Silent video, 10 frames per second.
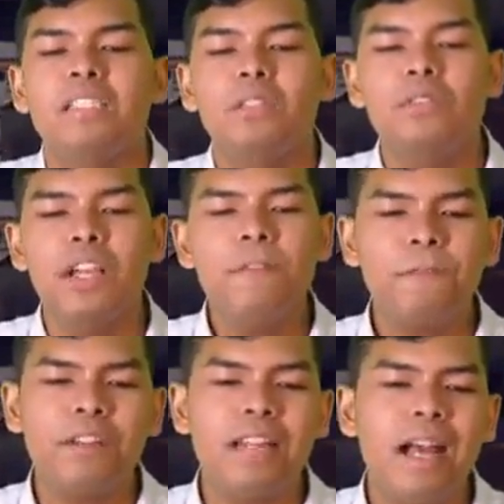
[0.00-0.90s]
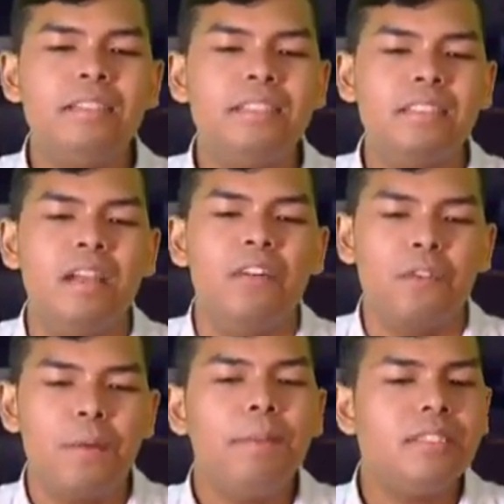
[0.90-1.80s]
So, therefore, that's
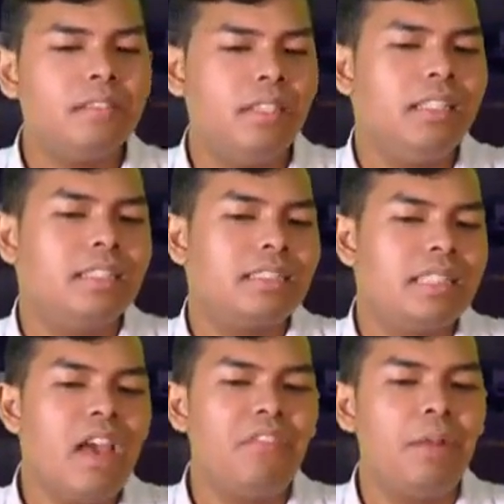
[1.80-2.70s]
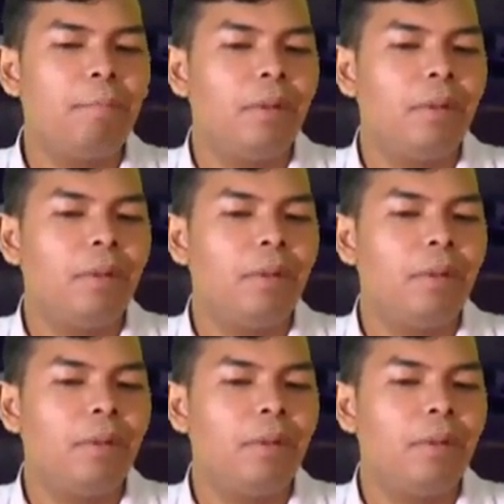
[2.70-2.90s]
four plus three, that's seven,